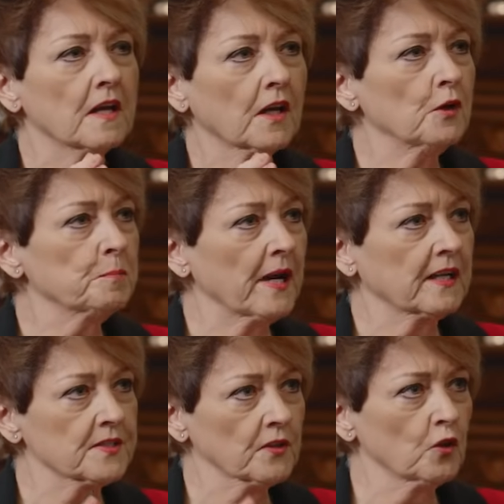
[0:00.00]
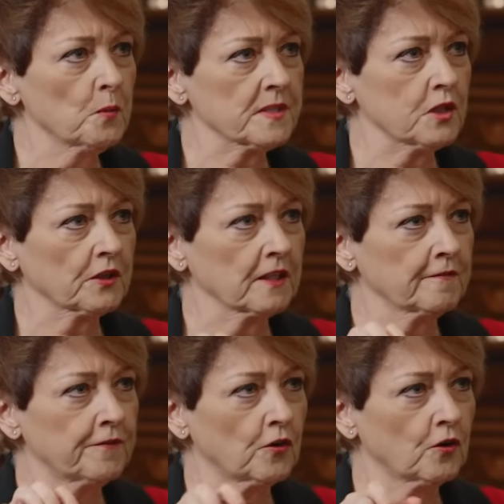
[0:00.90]
codebreakers are always looking
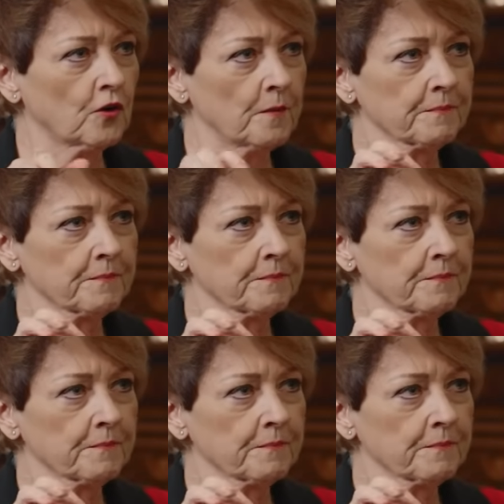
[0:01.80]
for